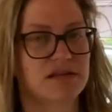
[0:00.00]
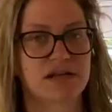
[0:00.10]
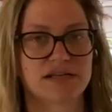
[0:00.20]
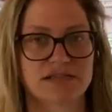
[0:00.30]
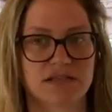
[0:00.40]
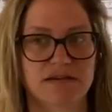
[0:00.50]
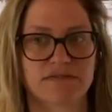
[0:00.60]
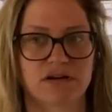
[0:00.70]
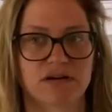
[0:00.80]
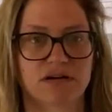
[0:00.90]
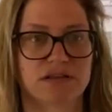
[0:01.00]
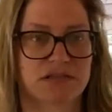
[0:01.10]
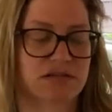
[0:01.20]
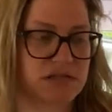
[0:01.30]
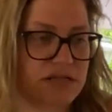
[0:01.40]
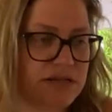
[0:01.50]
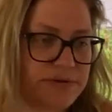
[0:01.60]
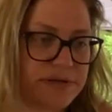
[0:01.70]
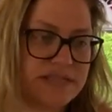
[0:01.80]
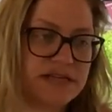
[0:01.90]
that I still have an arc that's
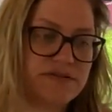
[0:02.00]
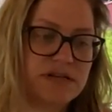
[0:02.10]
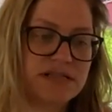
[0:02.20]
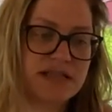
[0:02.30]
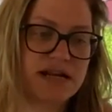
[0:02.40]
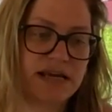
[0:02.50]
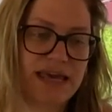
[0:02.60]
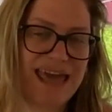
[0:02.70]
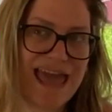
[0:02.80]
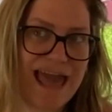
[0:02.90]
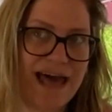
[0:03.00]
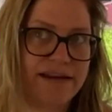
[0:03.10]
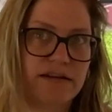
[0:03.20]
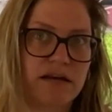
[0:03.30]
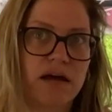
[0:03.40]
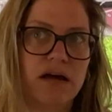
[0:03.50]
continuing a series that I can